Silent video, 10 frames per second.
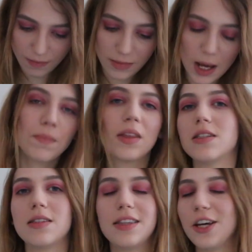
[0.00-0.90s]
Yep,
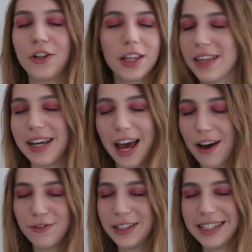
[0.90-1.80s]
that's the only thing I
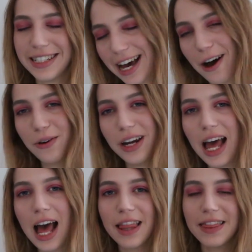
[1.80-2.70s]
have written down.
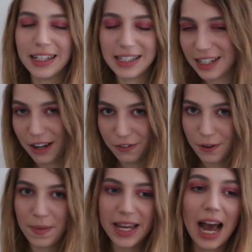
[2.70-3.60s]
That's enough
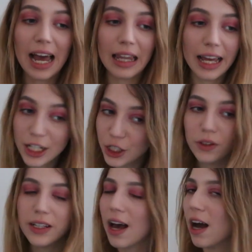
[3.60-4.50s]
for me. I like
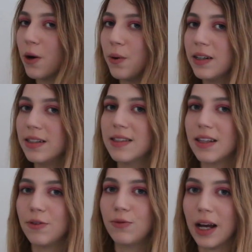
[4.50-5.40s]
Julie Kagawa's
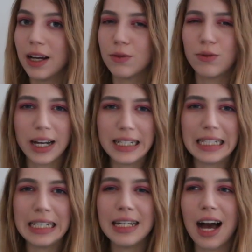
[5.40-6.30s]

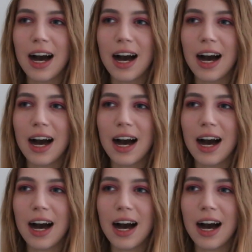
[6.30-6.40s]
writing.